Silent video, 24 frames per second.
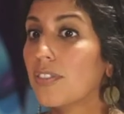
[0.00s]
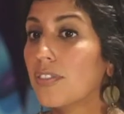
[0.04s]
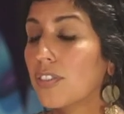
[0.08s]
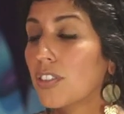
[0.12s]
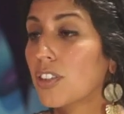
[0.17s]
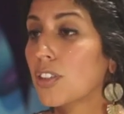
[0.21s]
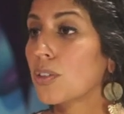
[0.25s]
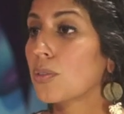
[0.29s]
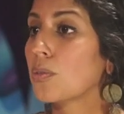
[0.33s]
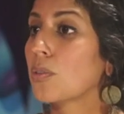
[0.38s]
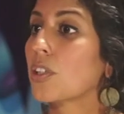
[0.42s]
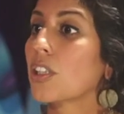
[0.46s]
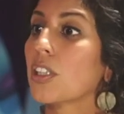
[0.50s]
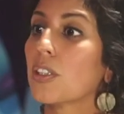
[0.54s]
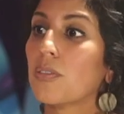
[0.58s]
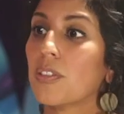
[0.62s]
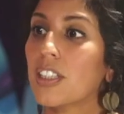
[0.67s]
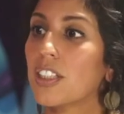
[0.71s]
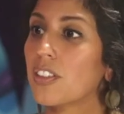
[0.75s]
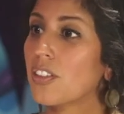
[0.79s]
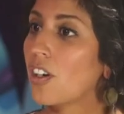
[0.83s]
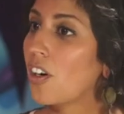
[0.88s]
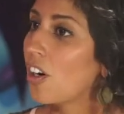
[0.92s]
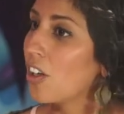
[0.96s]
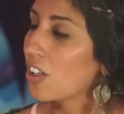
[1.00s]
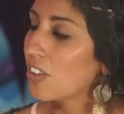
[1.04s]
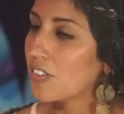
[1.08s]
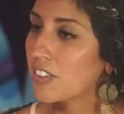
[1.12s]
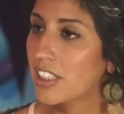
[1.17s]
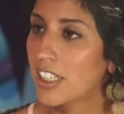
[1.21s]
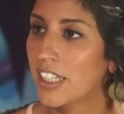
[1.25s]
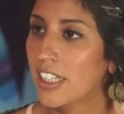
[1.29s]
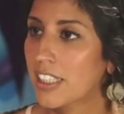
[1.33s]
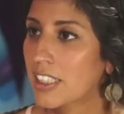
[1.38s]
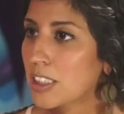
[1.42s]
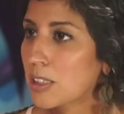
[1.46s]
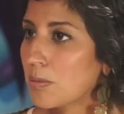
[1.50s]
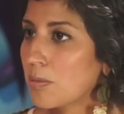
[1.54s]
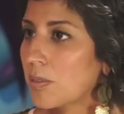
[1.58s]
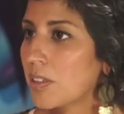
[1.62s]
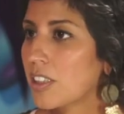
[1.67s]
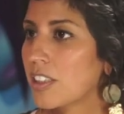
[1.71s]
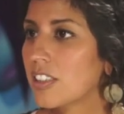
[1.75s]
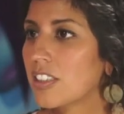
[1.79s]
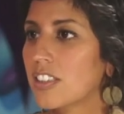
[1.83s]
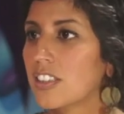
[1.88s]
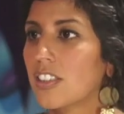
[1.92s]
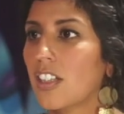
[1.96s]
to work with all of the
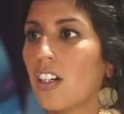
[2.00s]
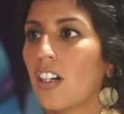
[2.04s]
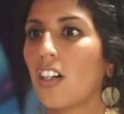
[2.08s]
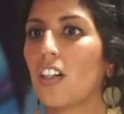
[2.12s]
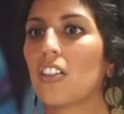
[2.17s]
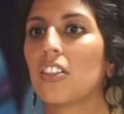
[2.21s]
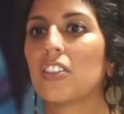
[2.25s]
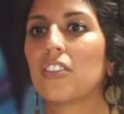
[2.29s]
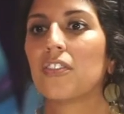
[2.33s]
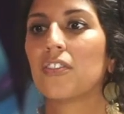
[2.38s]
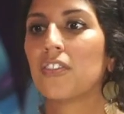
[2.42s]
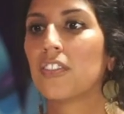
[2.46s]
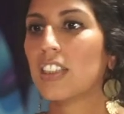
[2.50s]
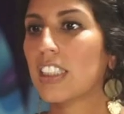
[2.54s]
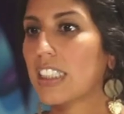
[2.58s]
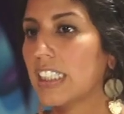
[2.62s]
experts, all of